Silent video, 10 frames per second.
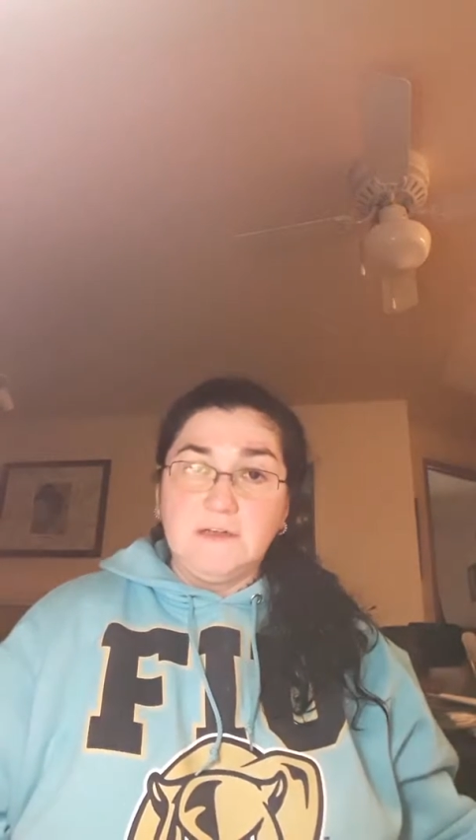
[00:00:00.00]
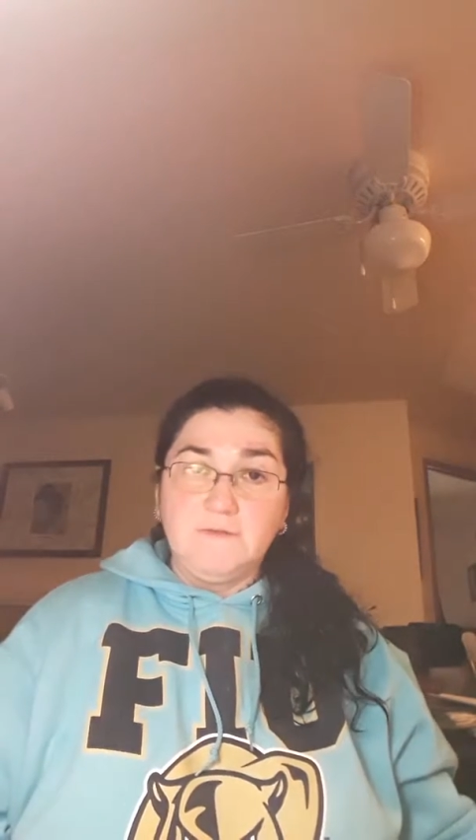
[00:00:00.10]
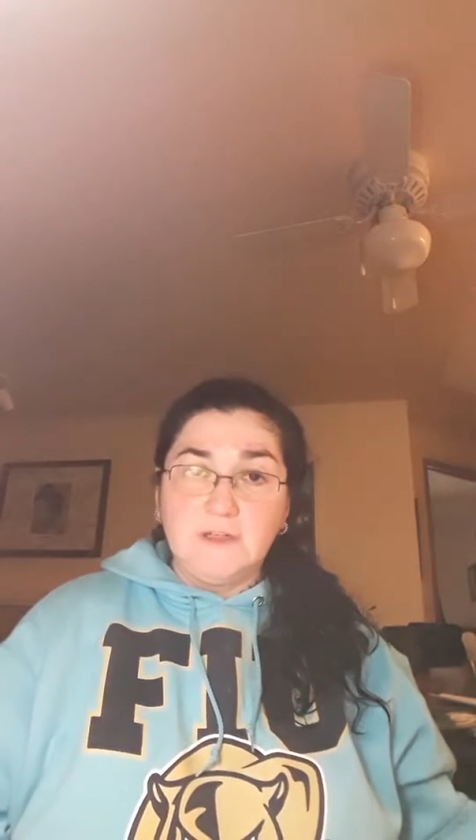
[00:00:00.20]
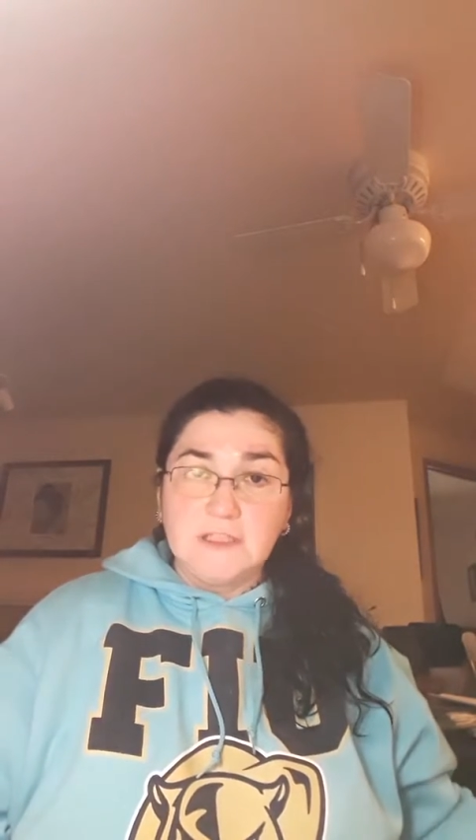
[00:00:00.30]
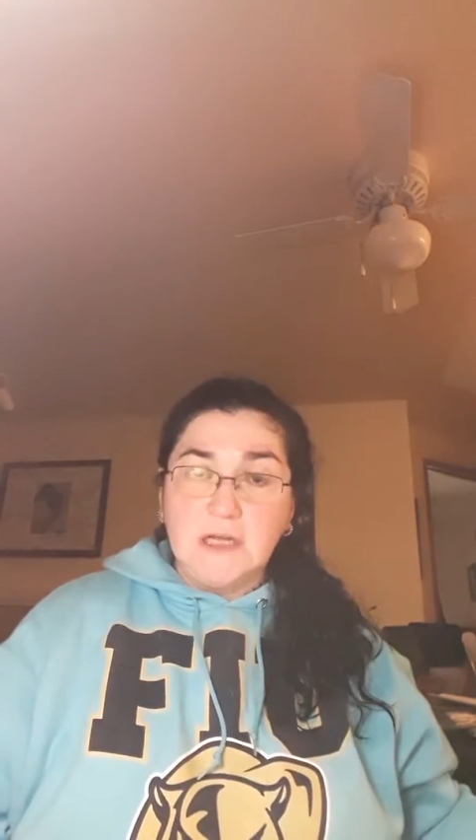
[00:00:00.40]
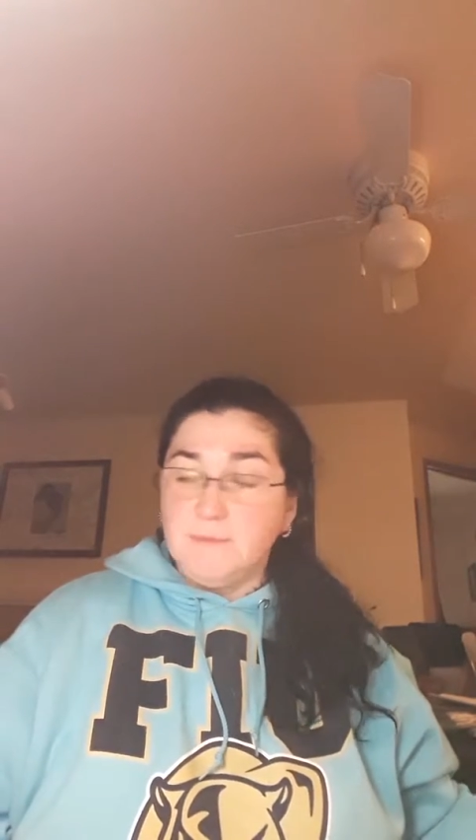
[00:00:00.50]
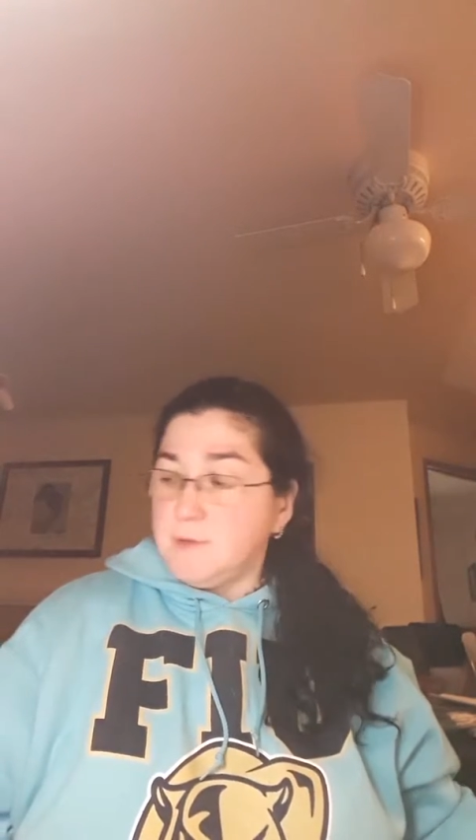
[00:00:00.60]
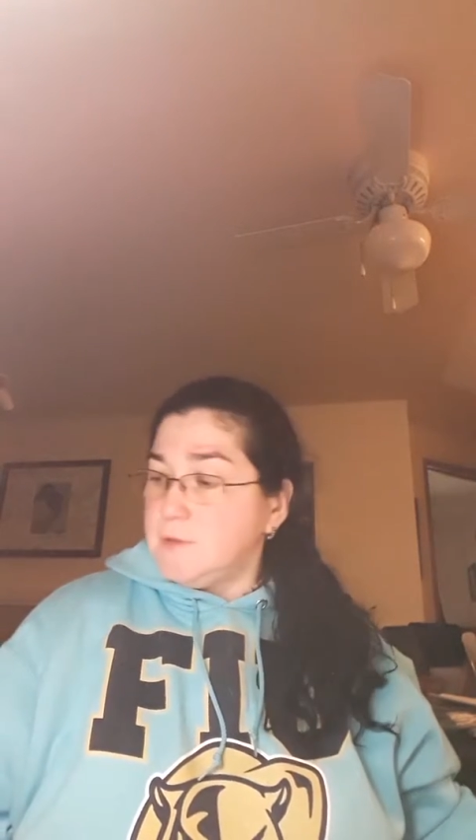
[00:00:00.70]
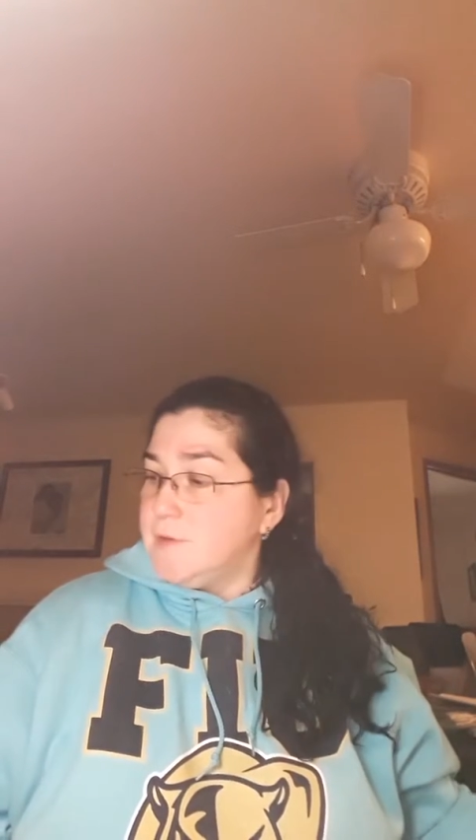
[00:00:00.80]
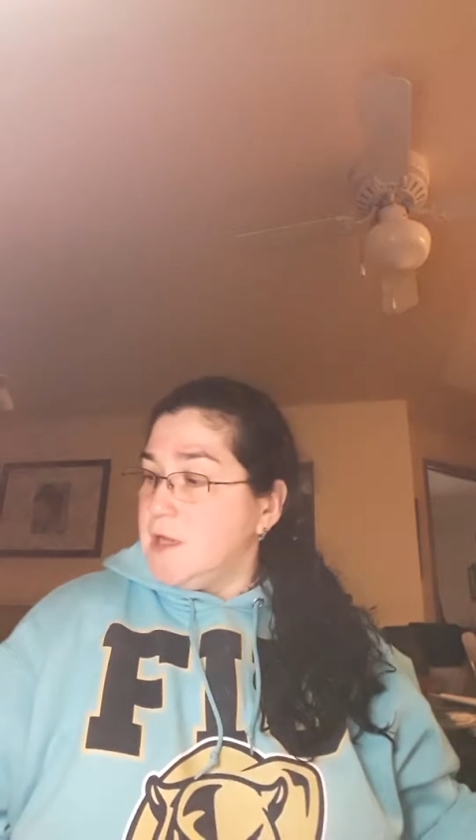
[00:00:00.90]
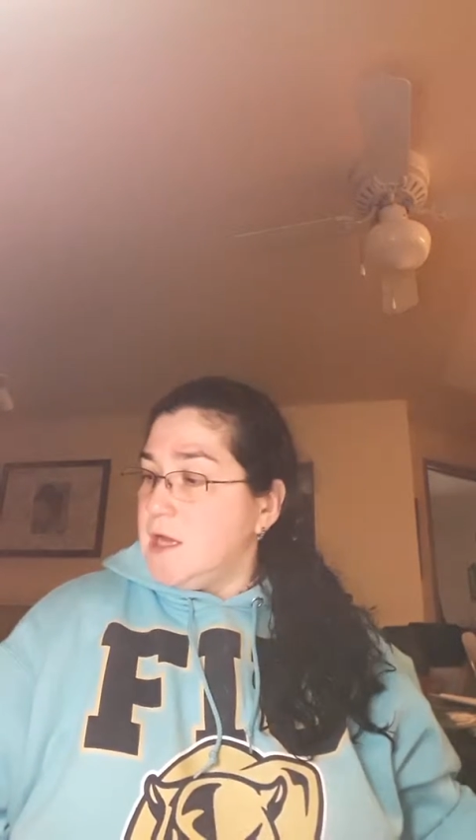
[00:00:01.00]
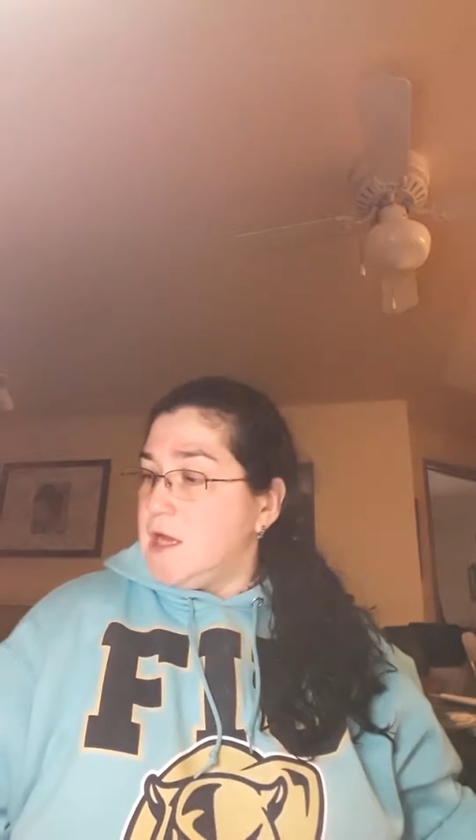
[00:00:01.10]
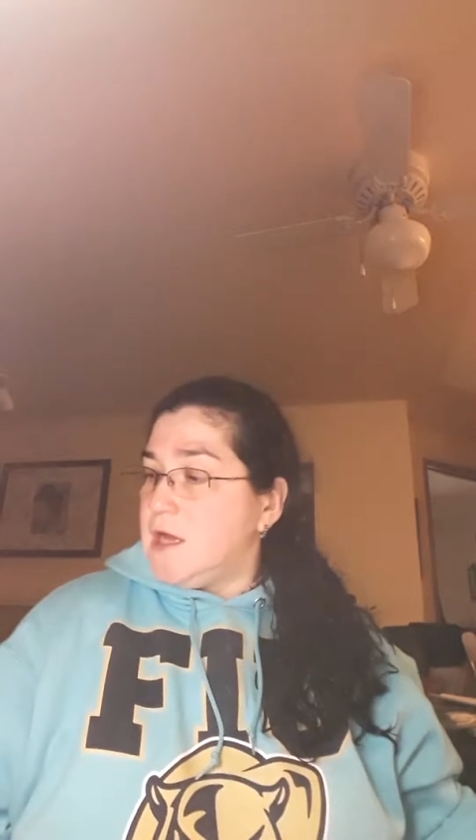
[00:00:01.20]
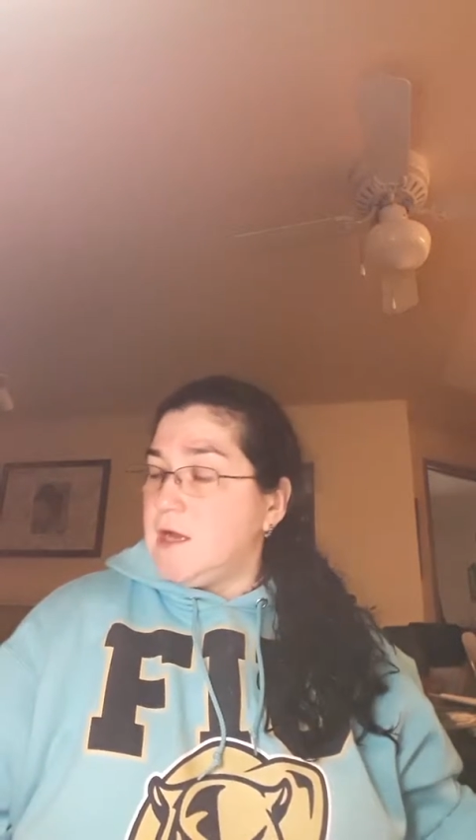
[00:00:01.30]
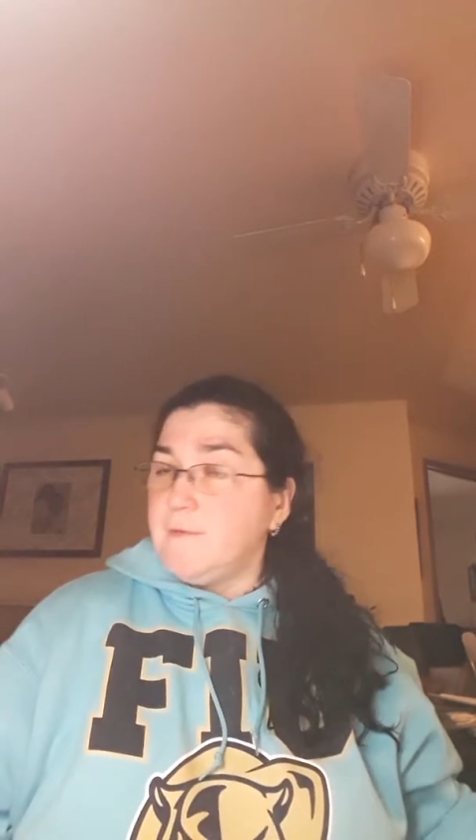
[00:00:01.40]
For example,
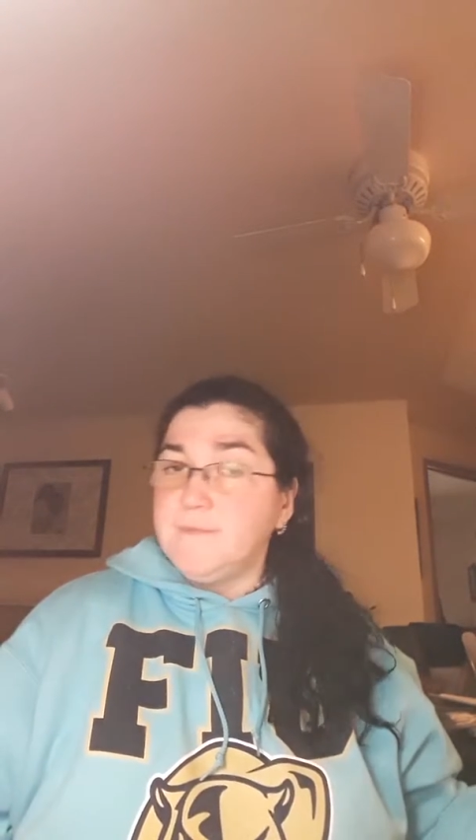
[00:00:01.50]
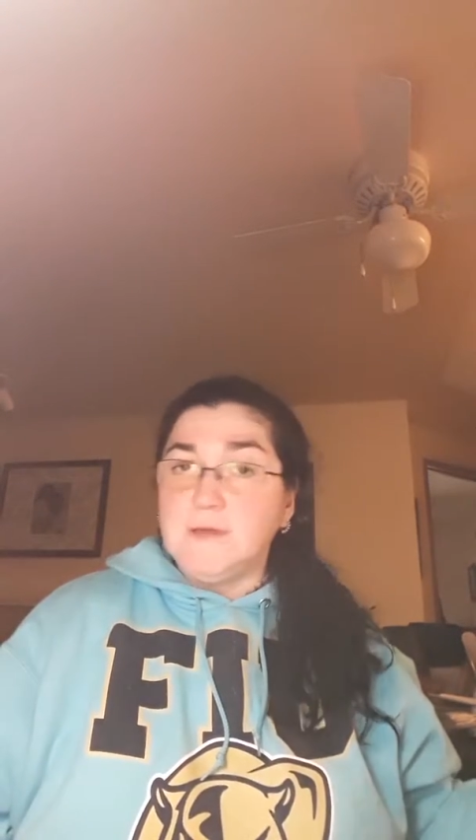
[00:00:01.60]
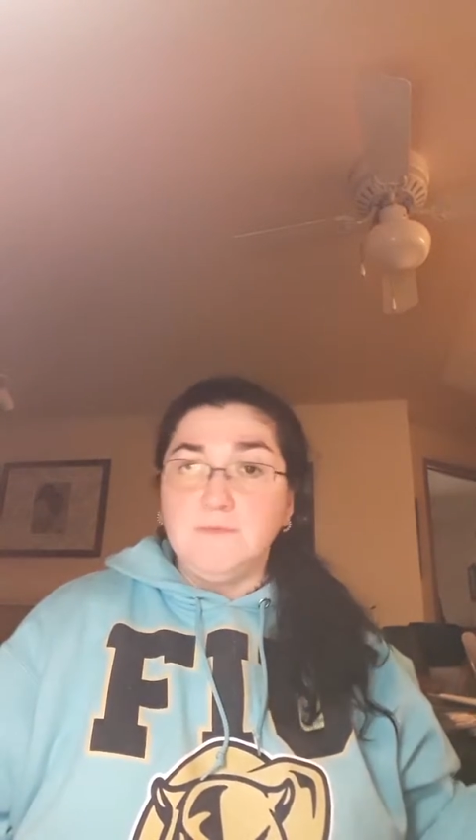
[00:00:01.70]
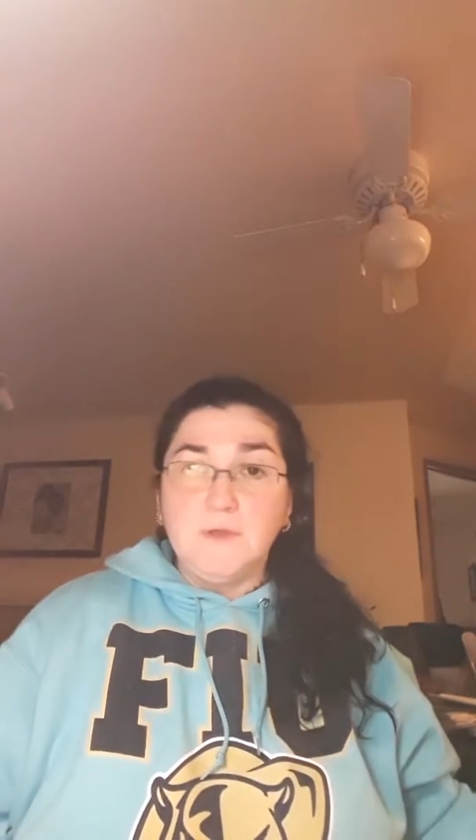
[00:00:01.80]
in